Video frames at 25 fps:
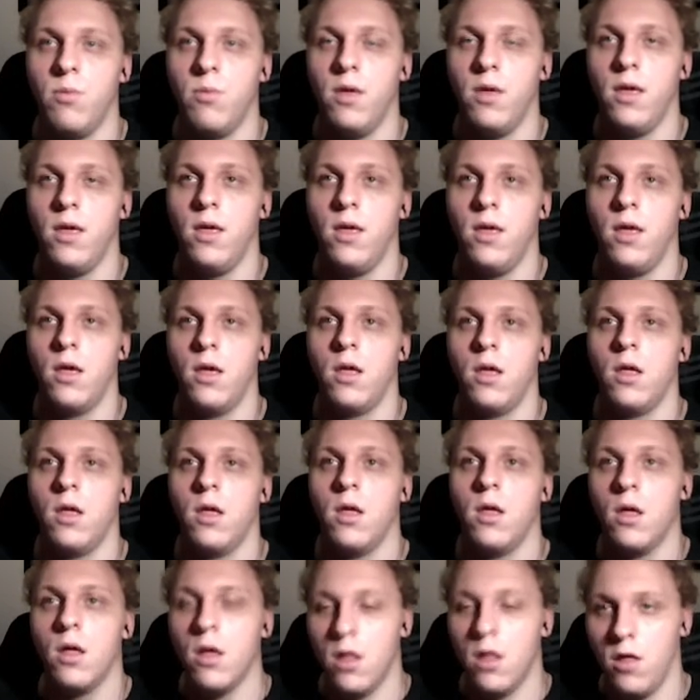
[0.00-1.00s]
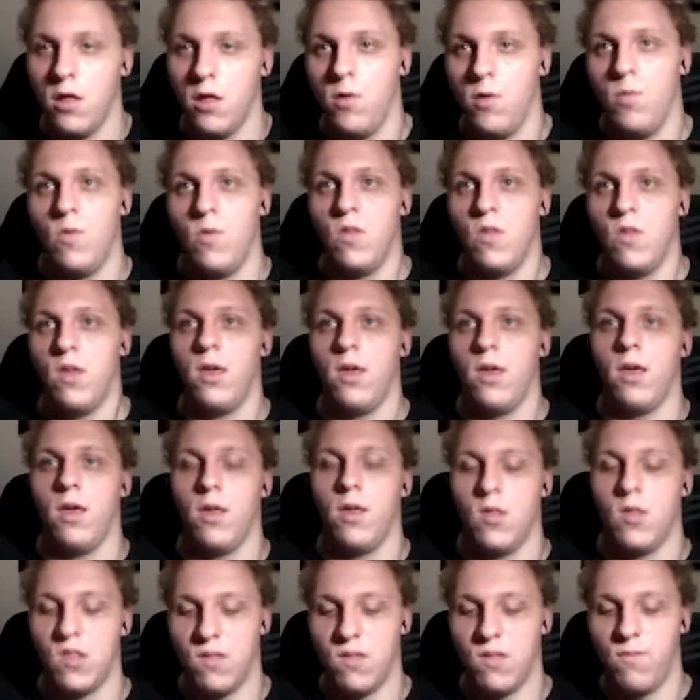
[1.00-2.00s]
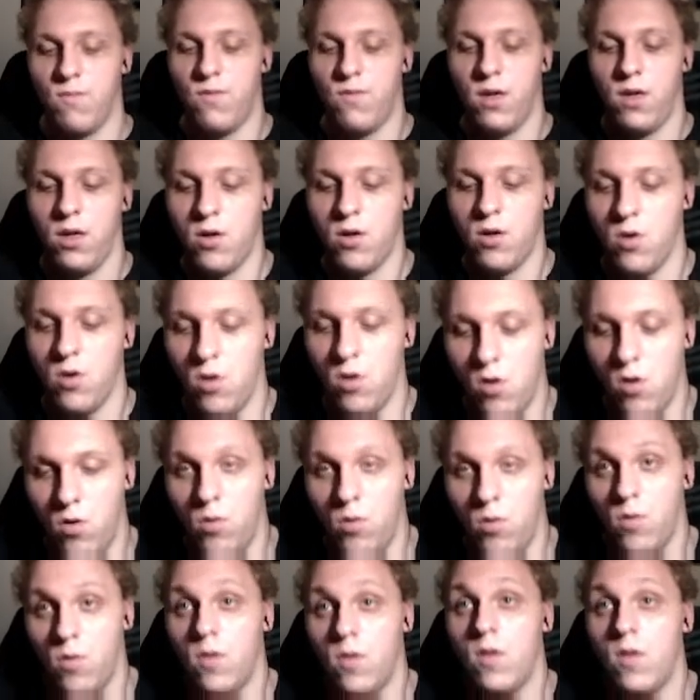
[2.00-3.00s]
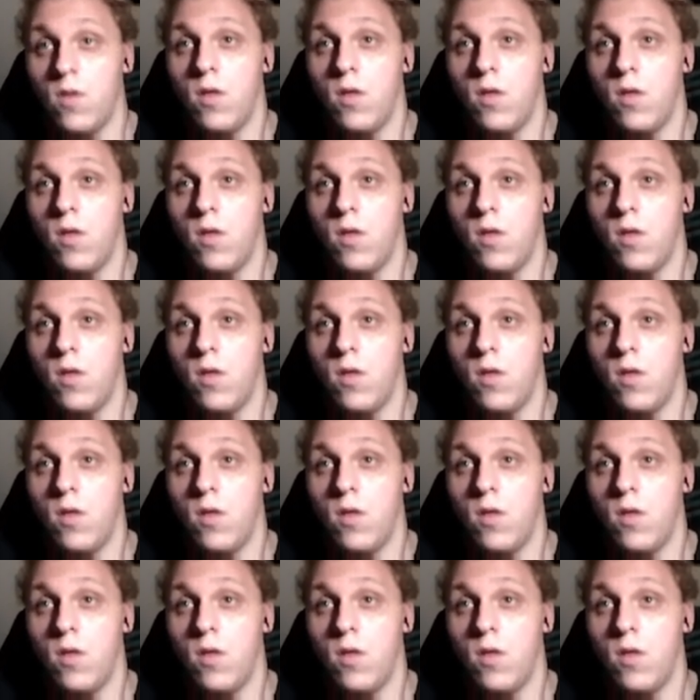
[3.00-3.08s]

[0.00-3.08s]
be using something called